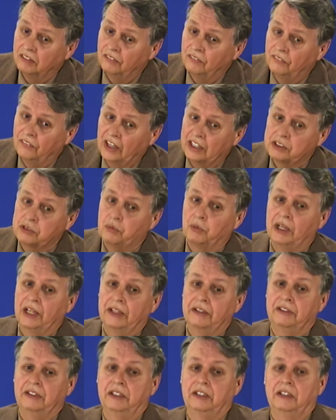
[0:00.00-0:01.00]
That's
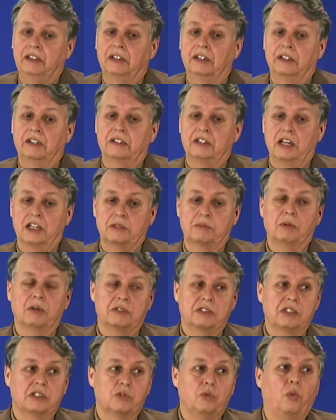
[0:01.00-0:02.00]
why the
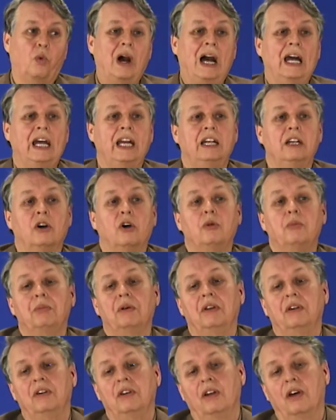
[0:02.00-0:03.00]
cosmos is wide
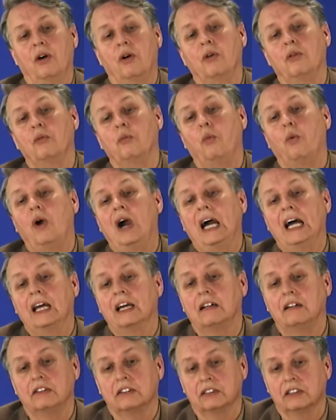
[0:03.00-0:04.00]
open and
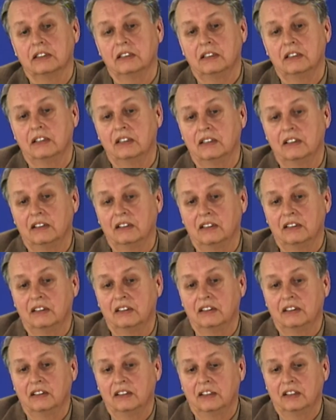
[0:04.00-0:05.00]
wild.
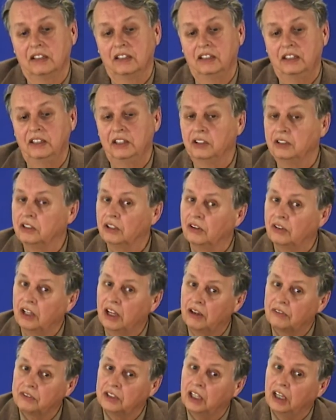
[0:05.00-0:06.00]
You don't
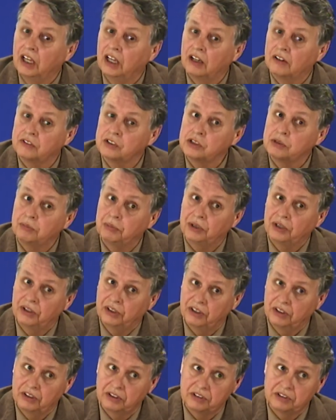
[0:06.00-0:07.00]
have to have
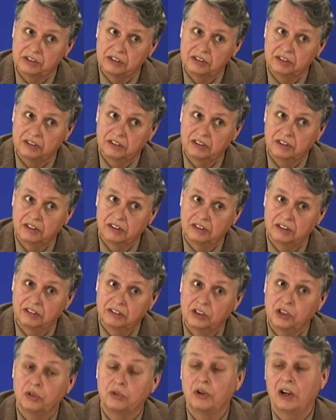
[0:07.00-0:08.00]
spurs
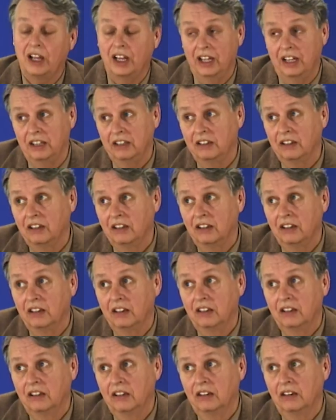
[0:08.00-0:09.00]
to ride.
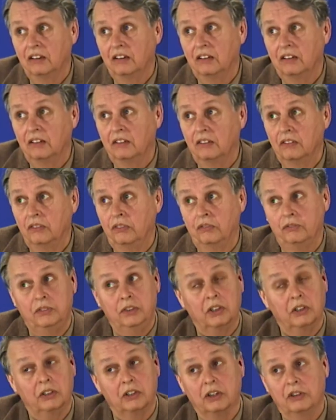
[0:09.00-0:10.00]

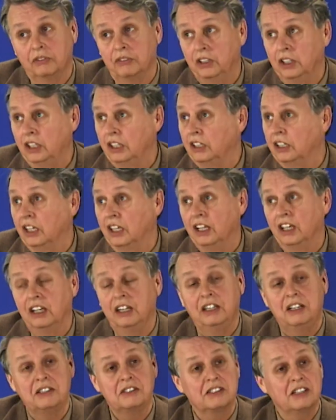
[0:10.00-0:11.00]
You don't need
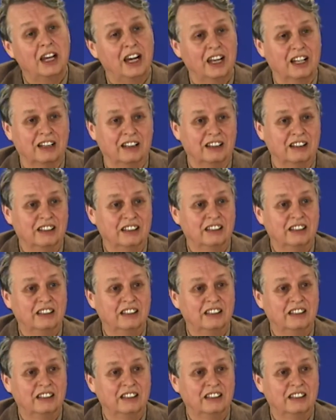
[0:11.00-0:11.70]
any saddle.